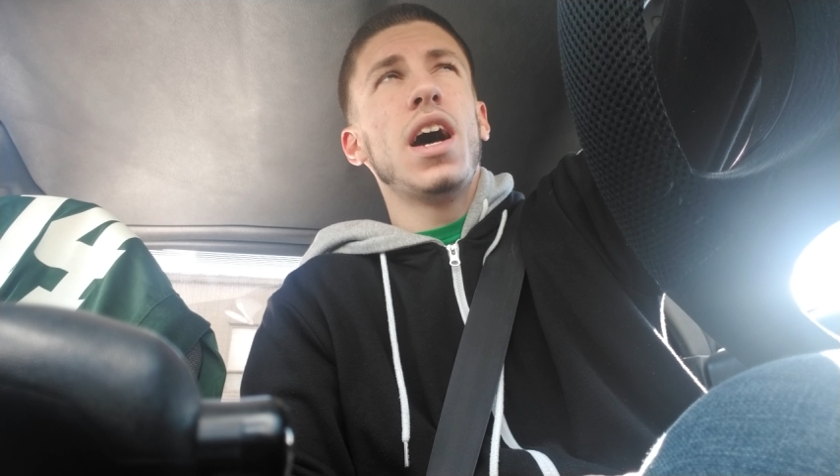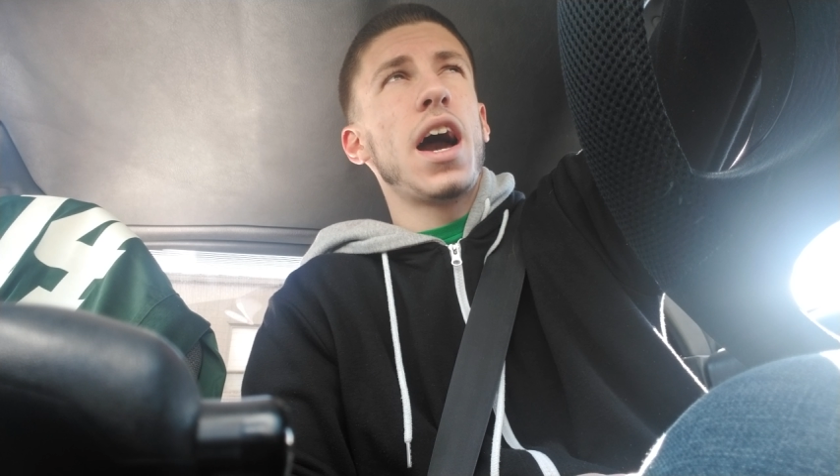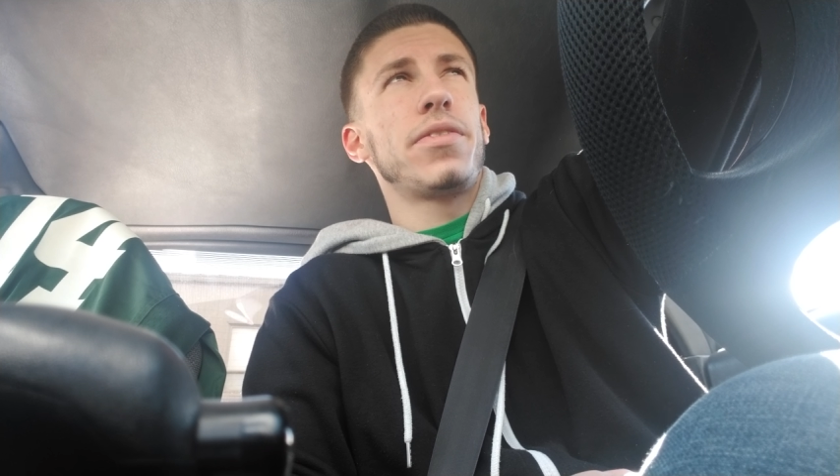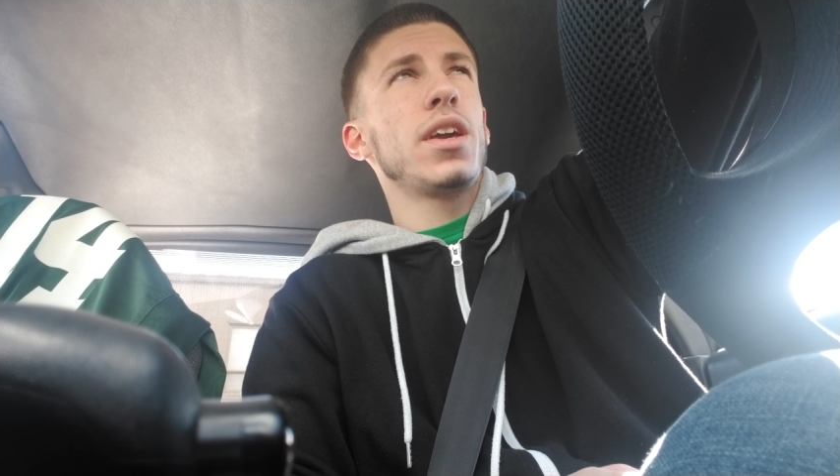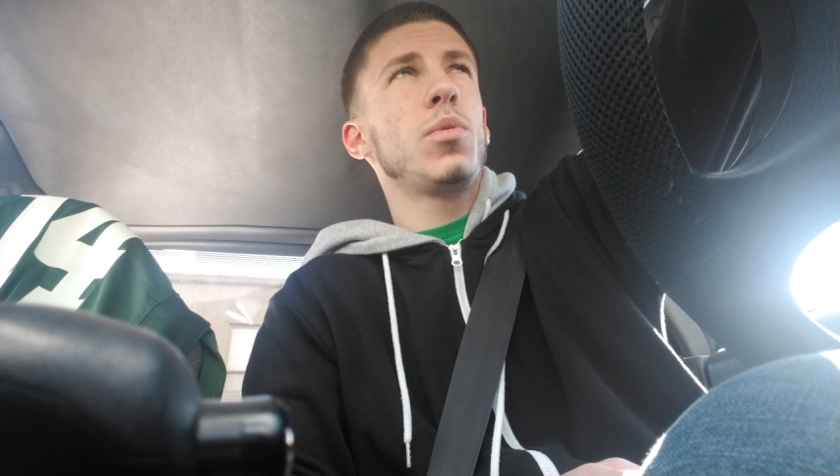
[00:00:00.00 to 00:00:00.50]

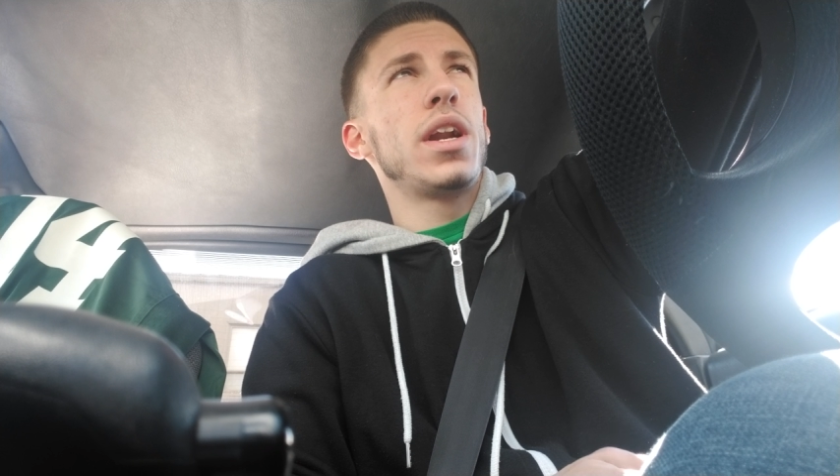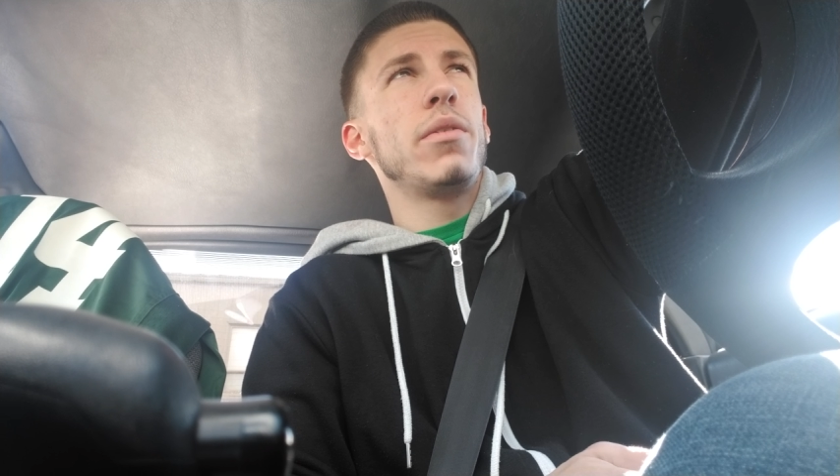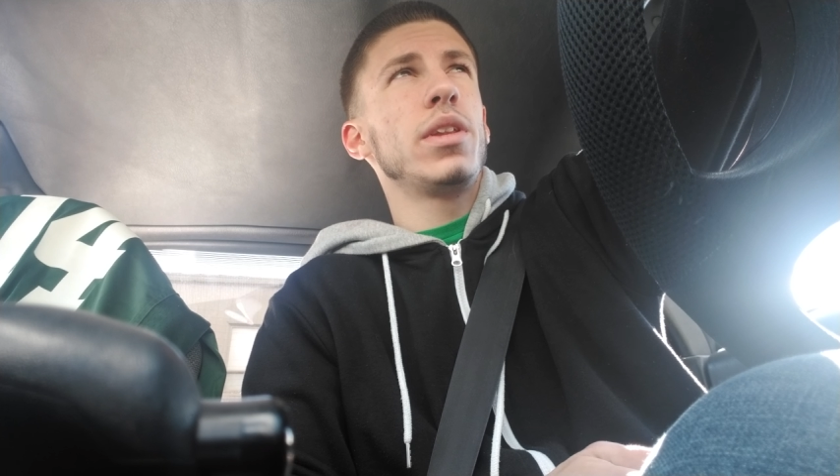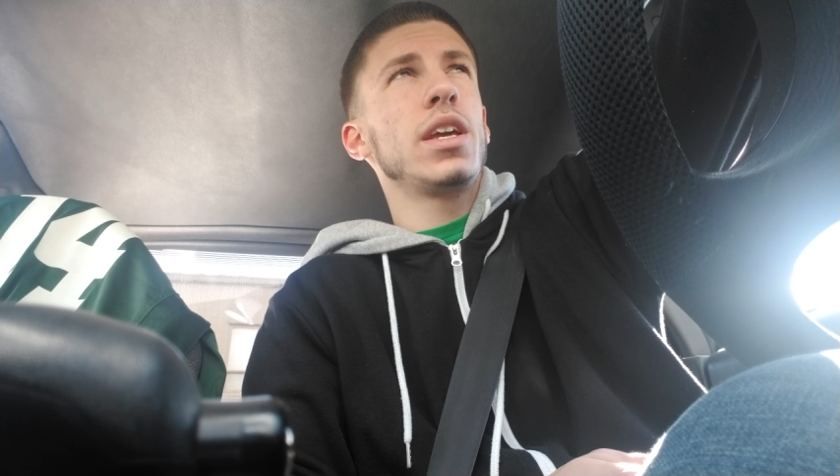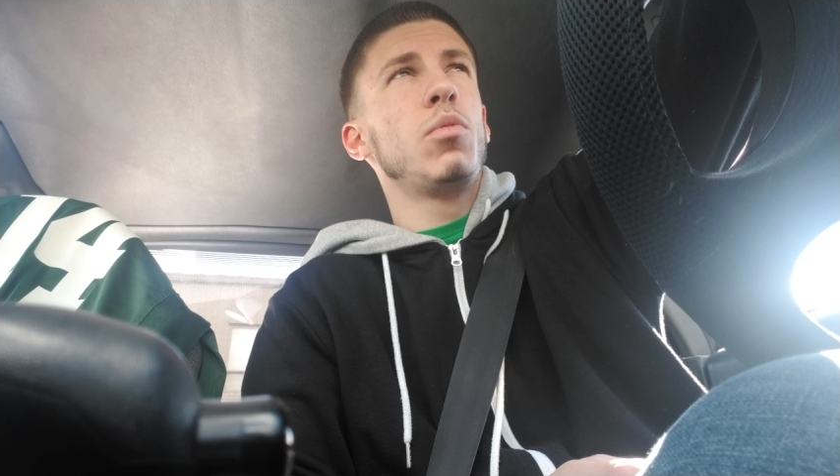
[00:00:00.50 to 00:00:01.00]
I think
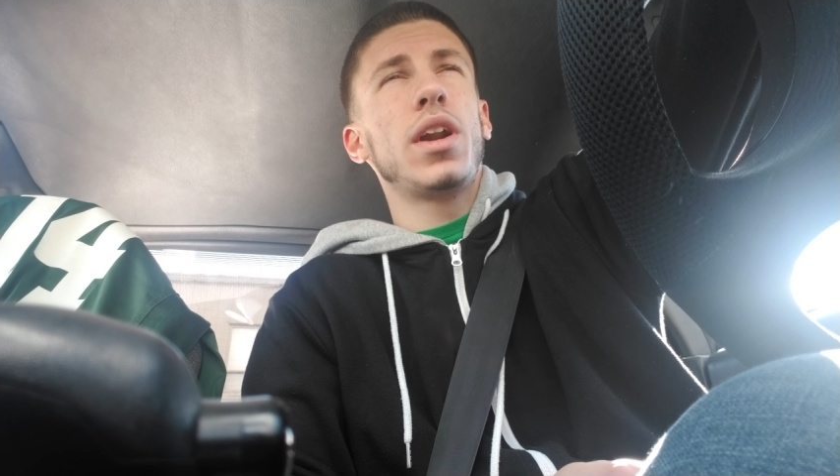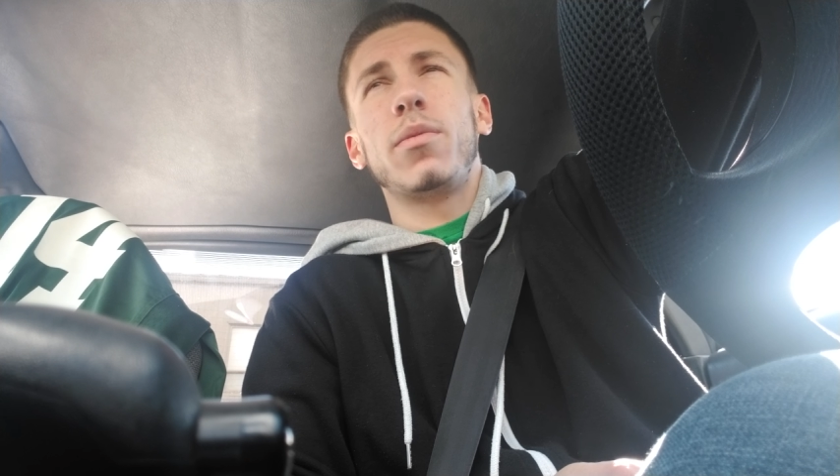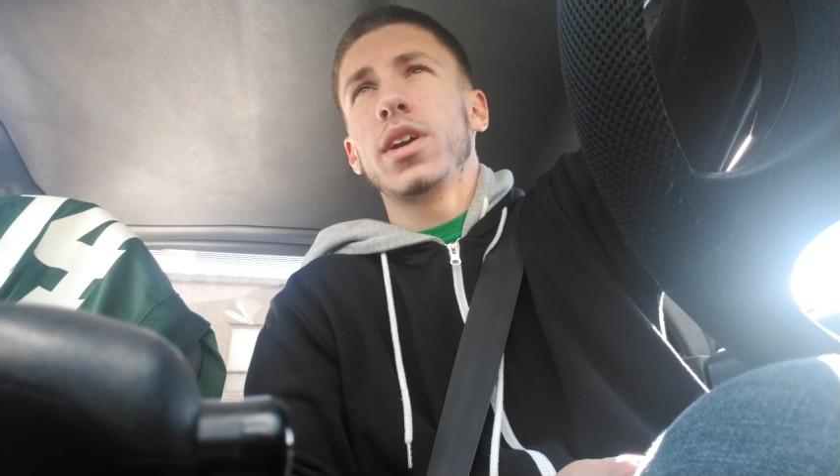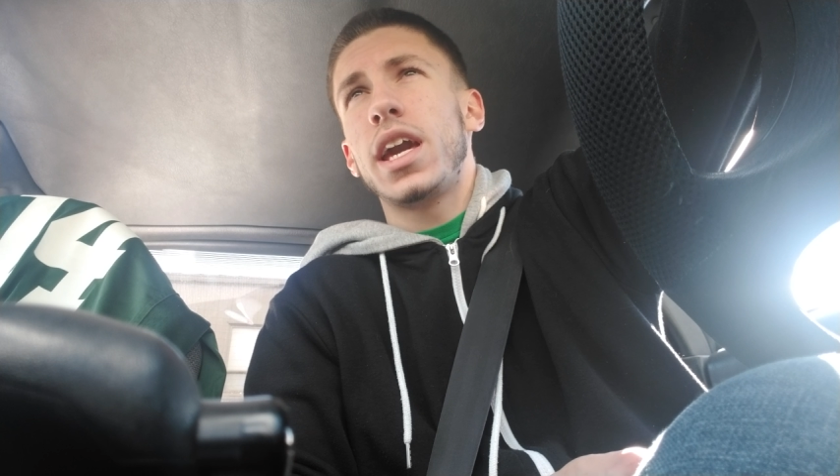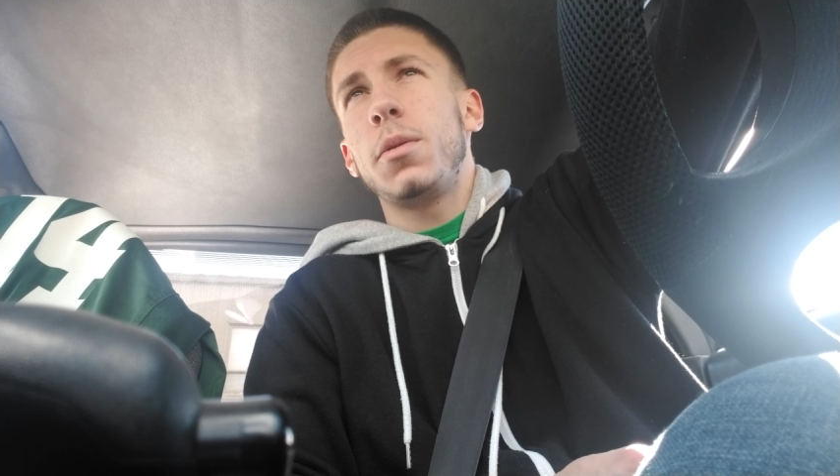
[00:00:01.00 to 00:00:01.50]
whatever they
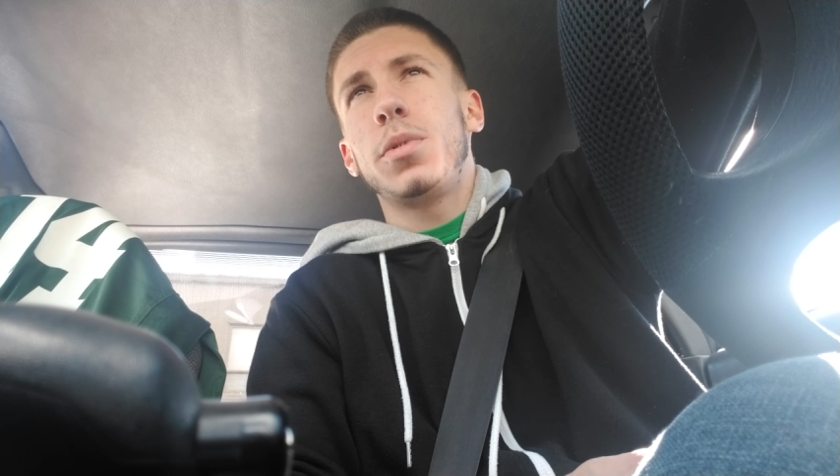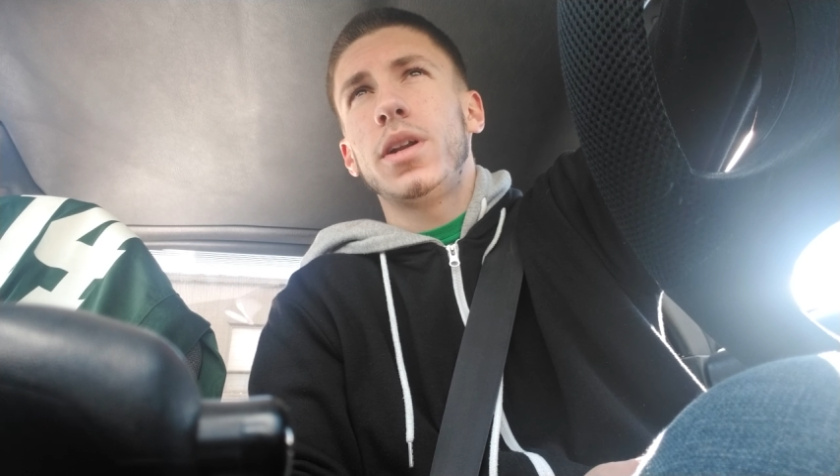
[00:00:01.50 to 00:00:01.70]
whatever game